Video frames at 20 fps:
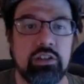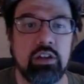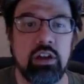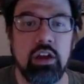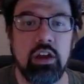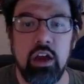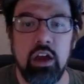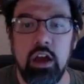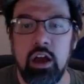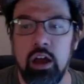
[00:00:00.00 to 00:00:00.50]

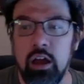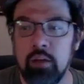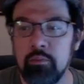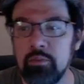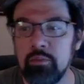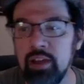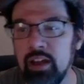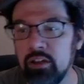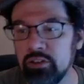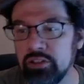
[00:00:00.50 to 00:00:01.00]

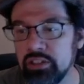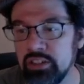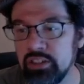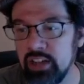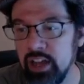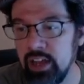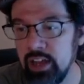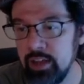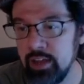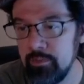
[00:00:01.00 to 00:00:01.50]
now's the
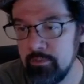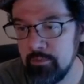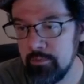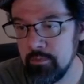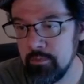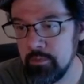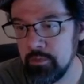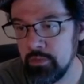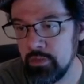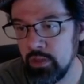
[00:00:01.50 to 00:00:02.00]
time,
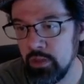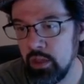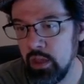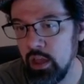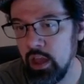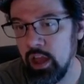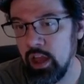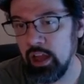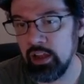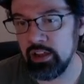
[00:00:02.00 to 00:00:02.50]
because I